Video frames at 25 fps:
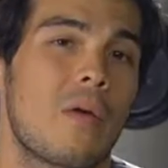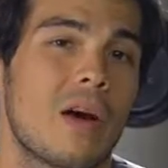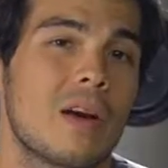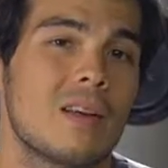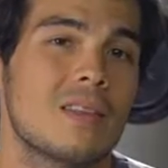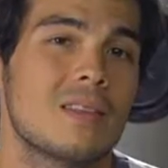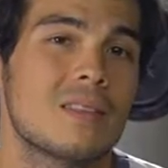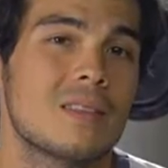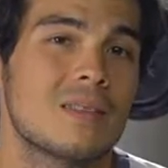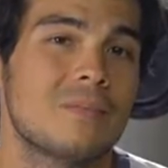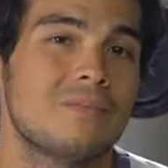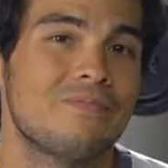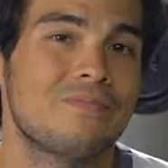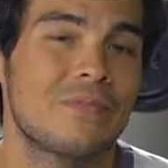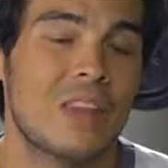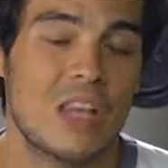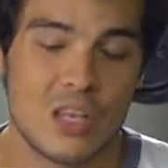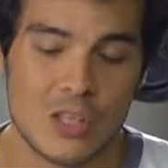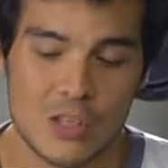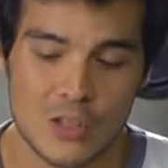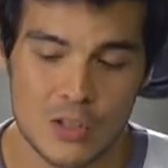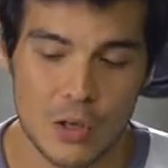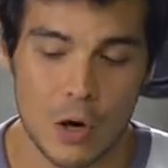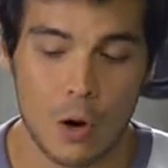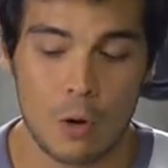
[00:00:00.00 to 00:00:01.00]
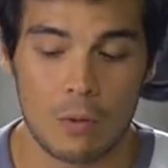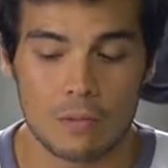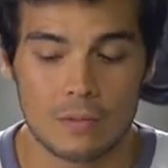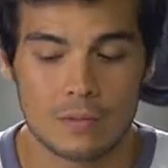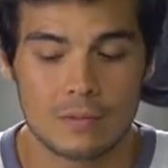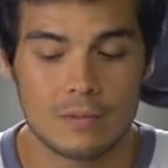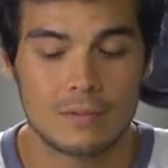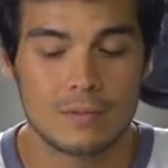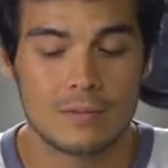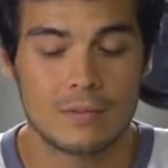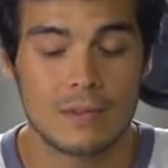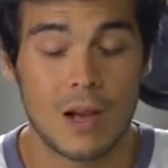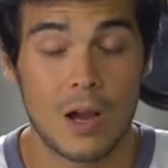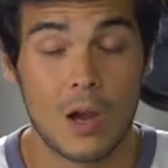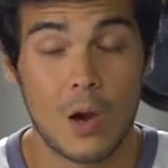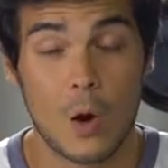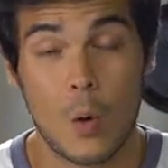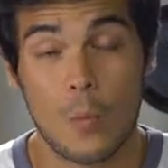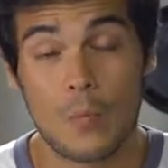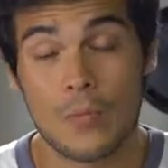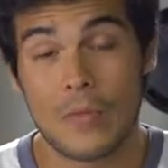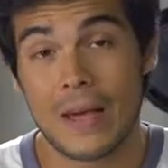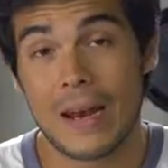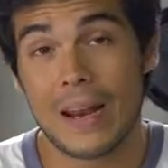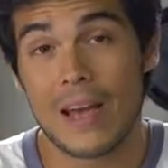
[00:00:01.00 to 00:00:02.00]
rice. So,
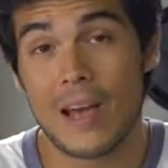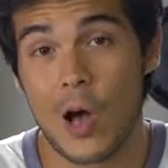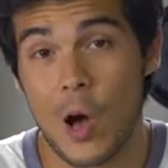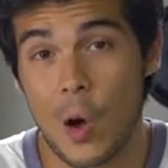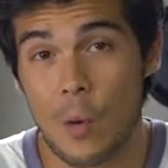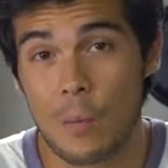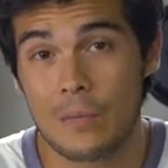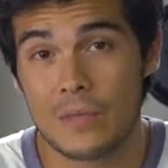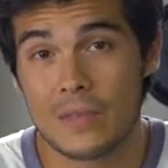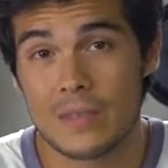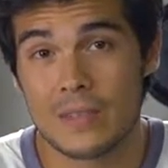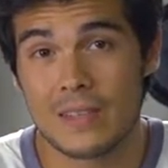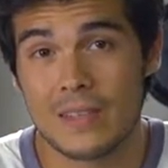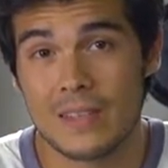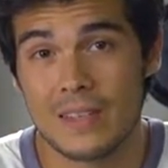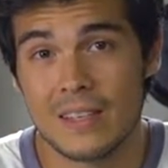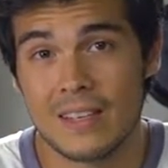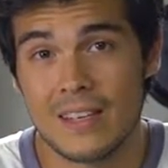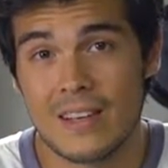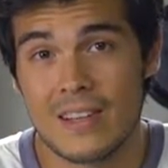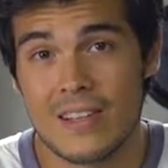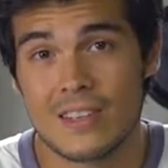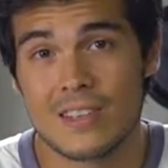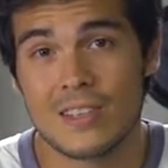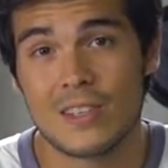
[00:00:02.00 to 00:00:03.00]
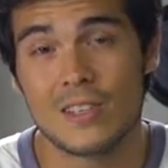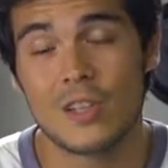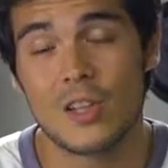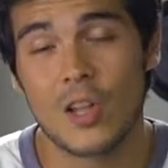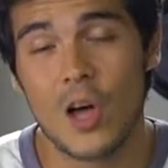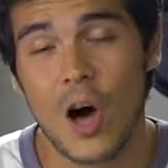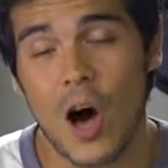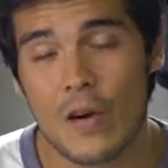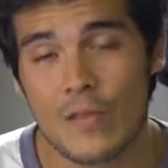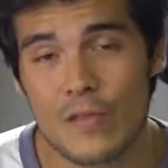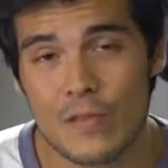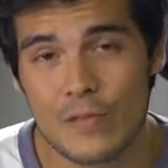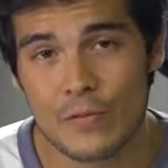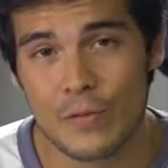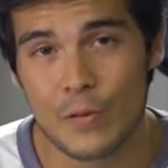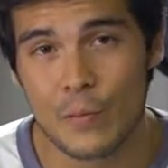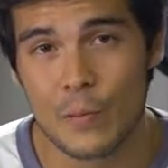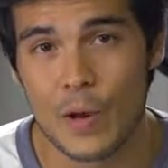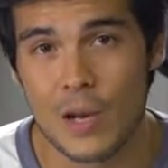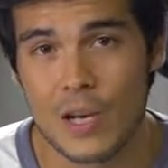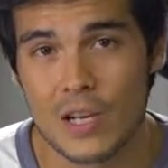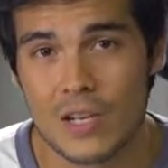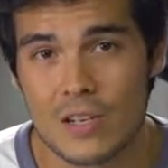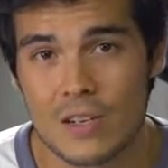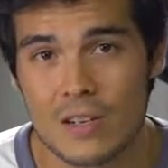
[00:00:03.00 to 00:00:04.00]
hope that helped. It's a lot of
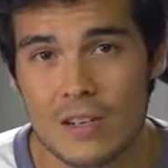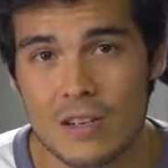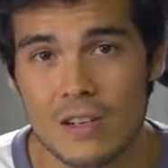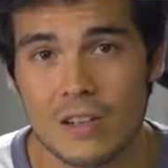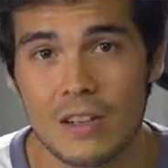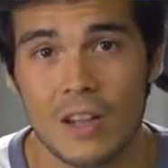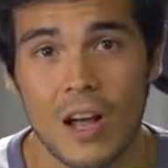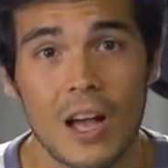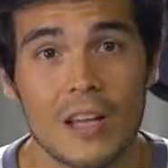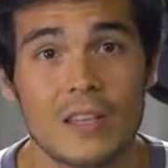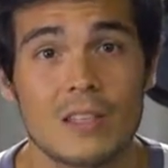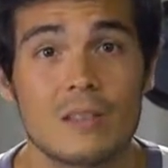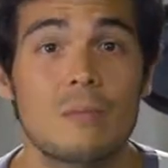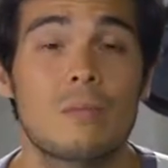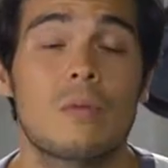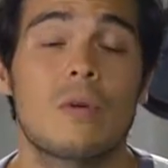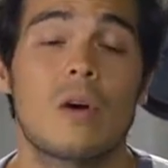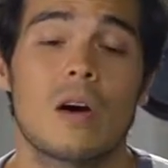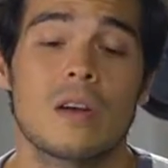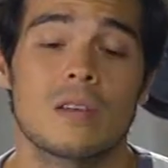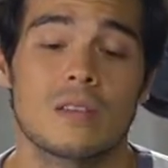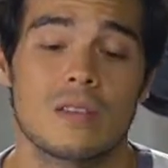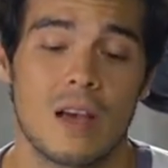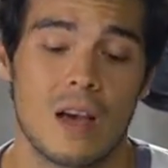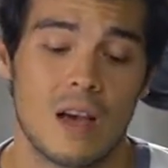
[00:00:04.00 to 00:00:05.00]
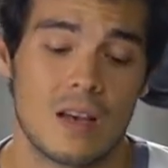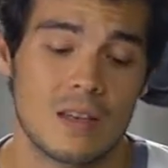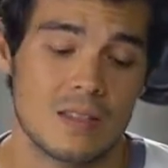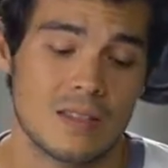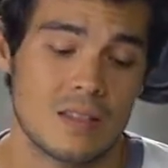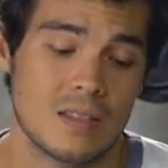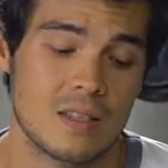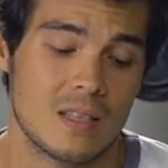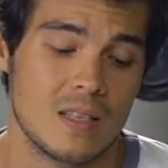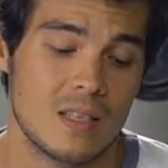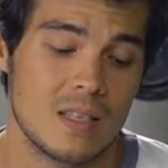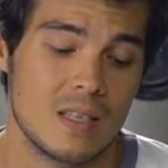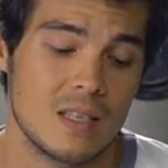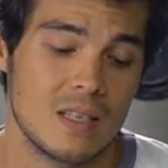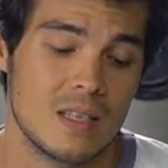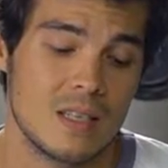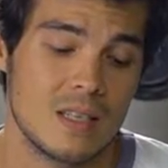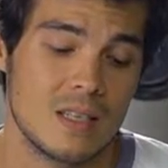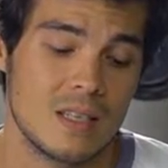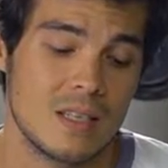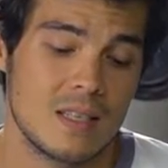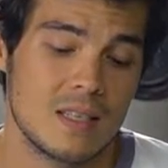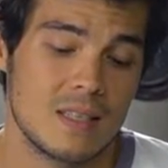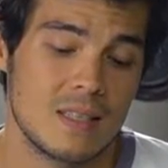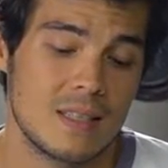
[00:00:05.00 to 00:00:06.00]
information, a lot to
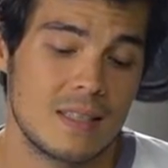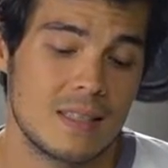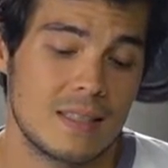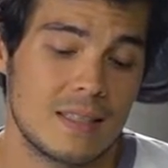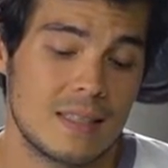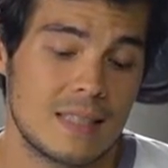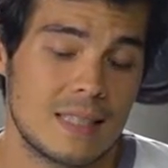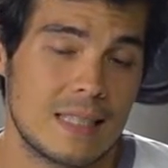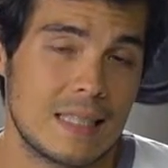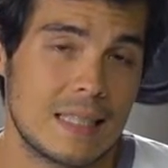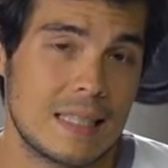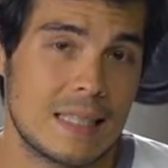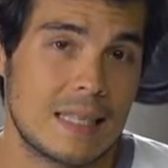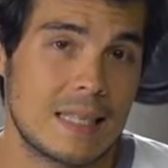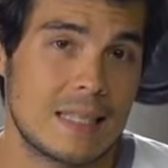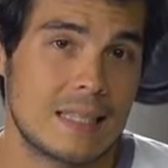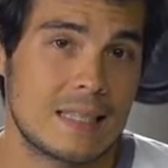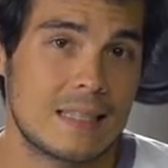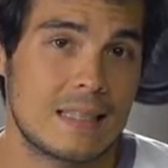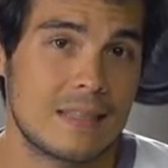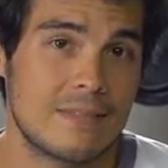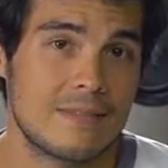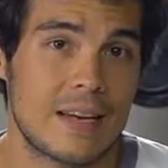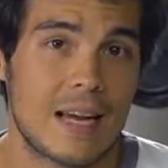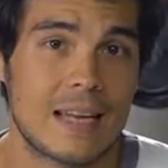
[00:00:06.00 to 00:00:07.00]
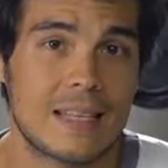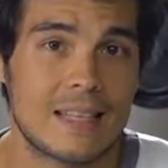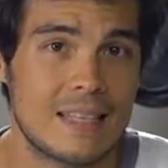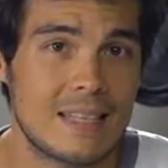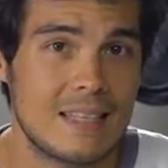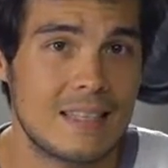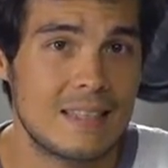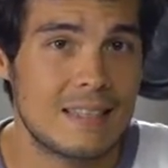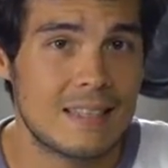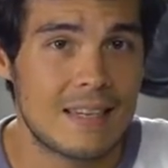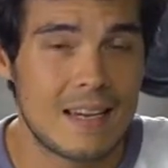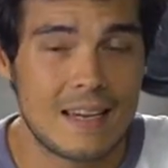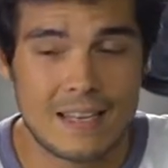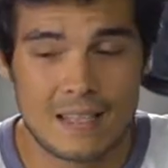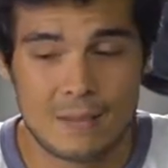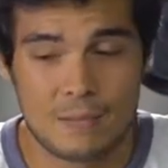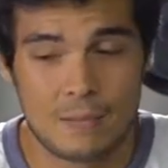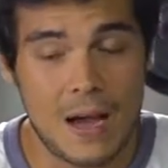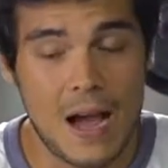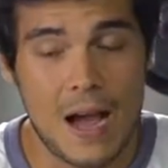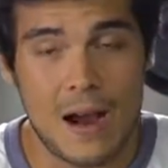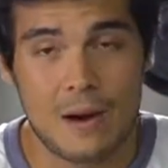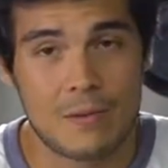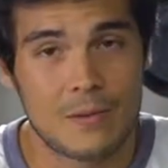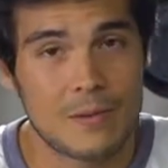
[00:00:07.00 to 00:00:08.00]
process. I guess the fat kid inside is
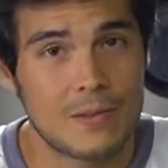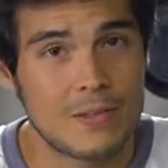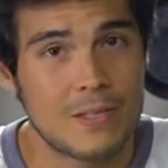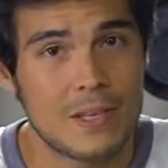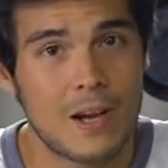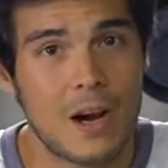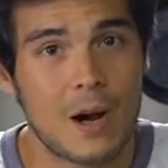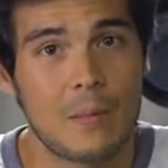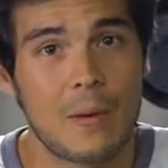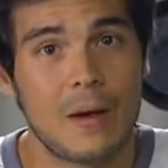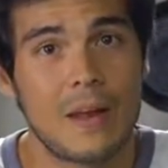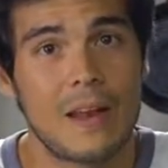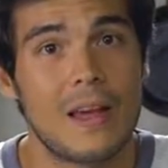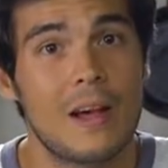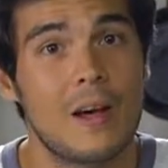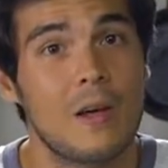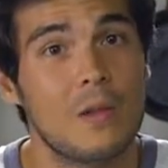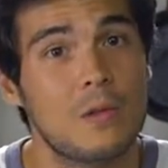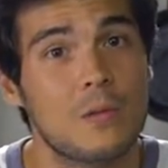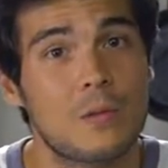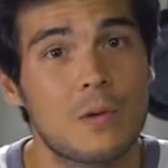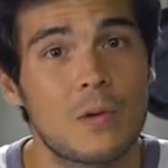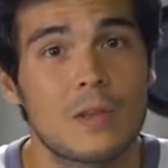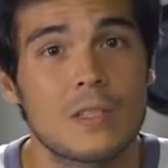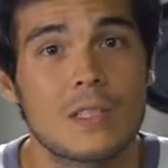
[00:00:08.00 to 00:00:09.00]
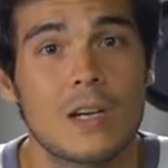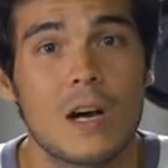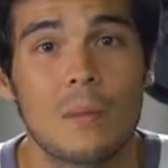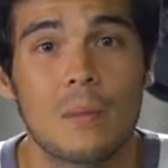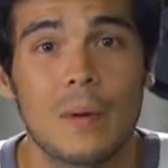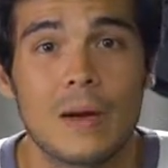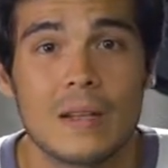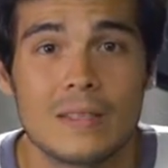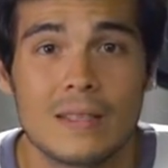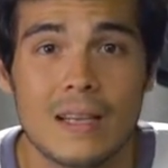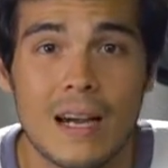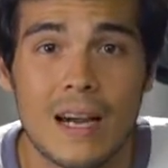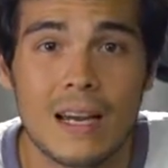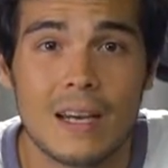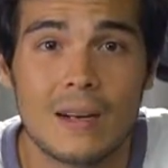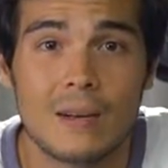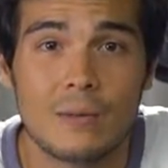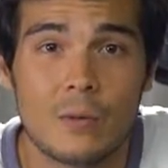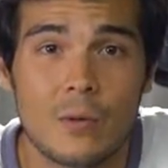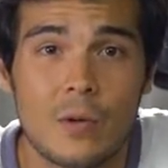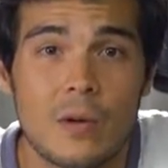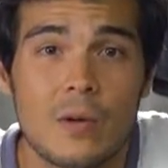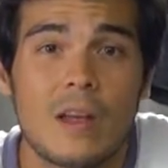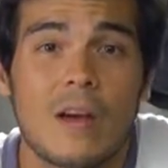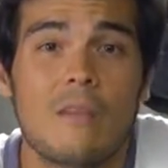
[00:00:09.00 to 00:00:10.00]
back. We're gonna talk about health, we're gonna talk about diet,
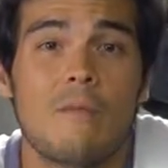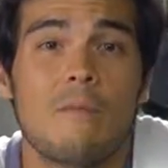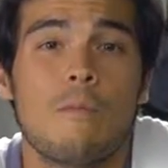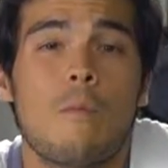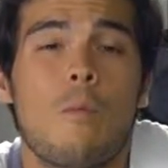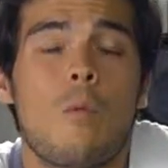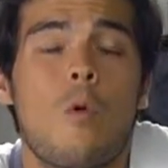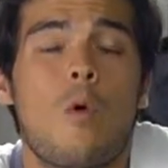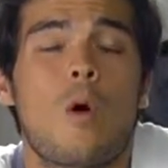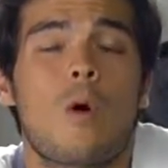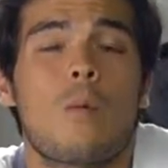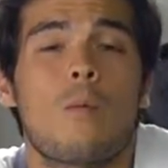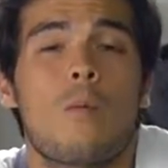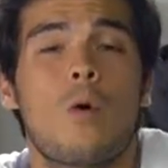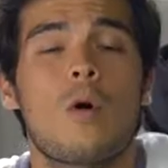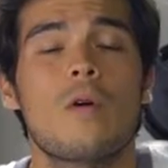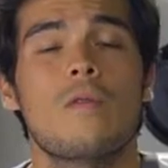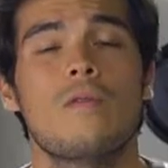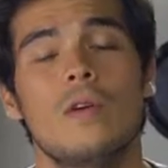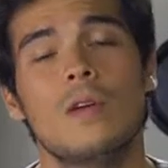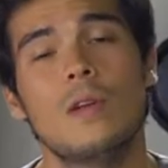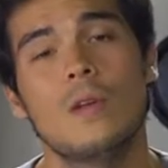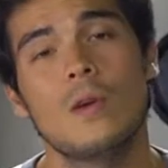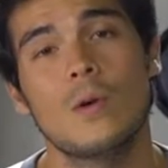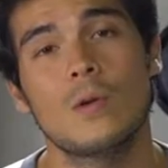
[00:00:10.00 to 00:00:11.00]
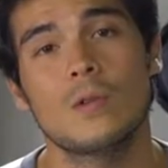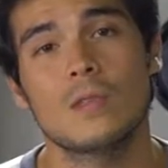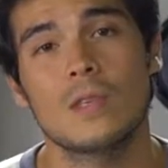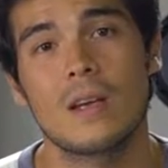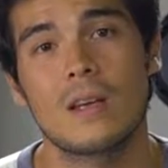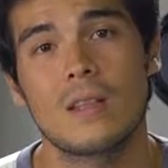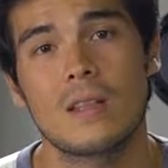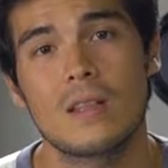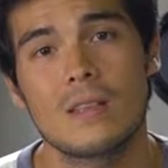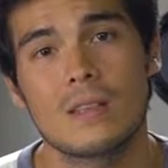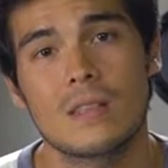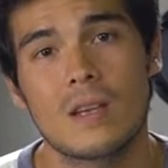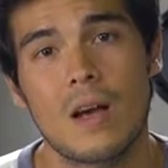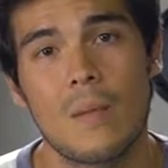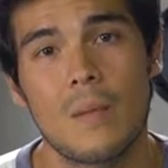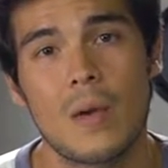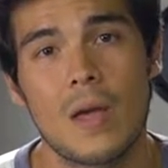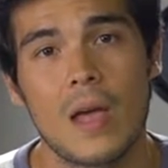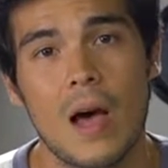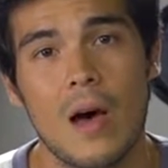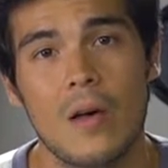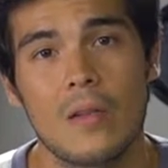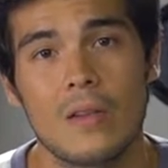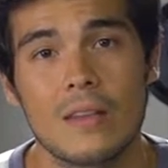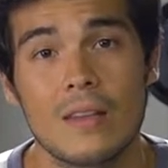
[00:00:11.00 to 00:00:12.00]
we're gonna have more and more videos like these coming
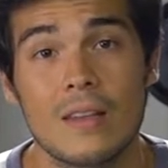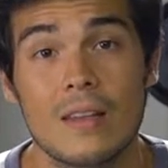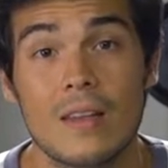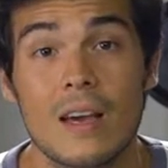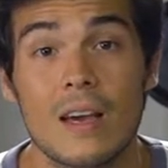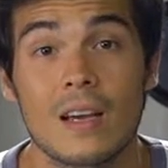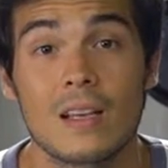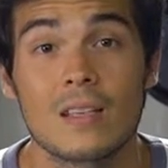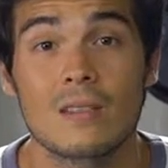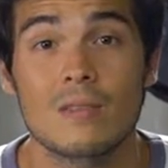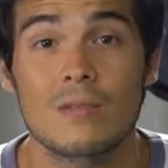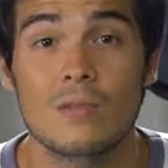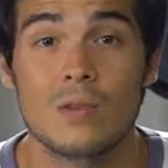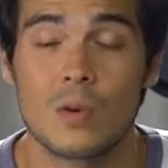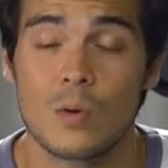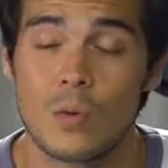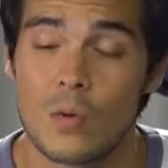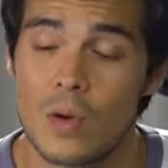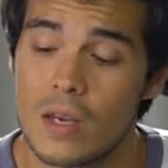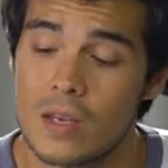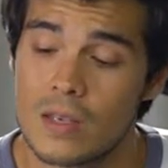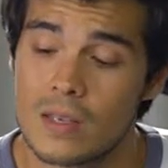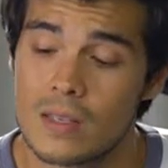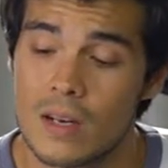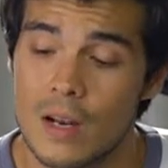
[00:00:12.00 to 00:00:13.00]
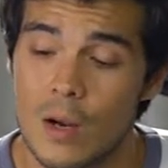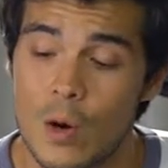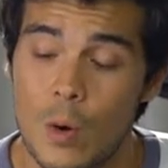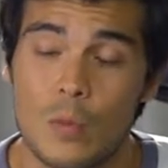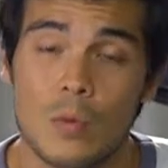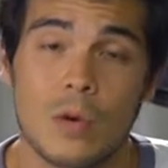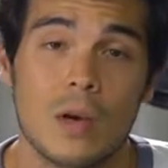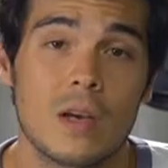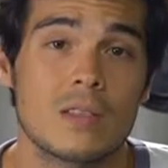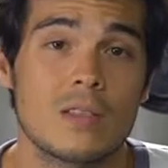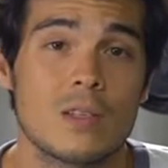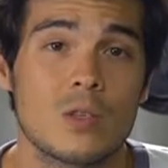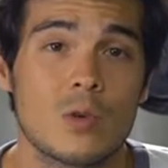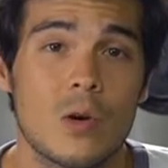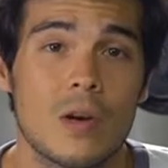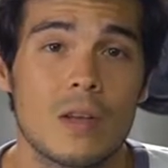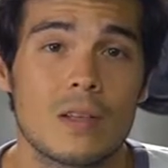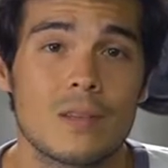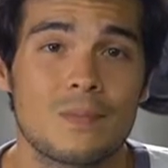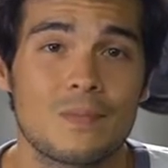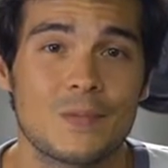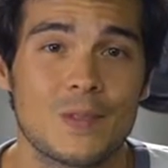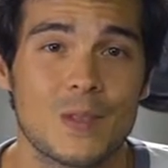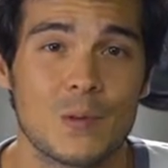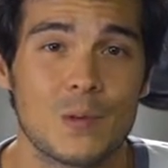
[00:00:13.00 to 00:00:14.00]
out in the next few weeks, and I hope you guys enjoy it.
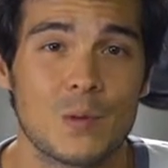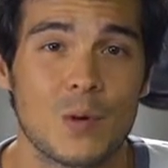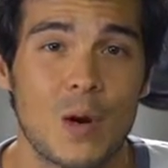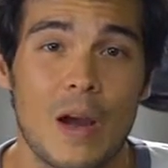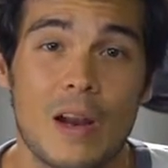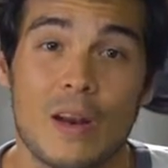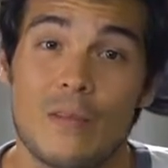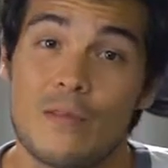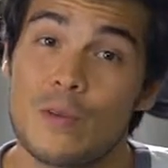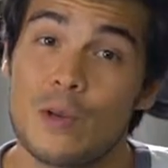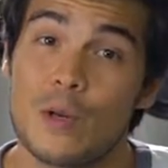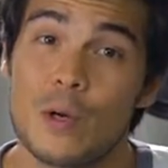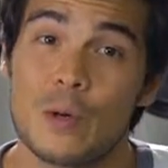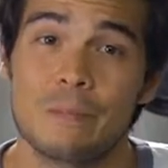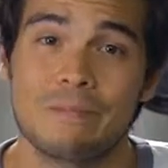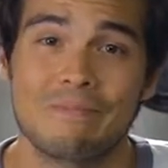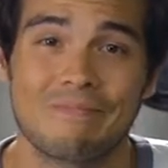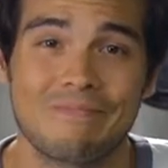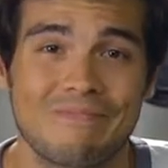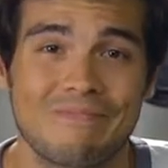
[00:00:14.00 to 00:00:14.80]
Subscribe if you do.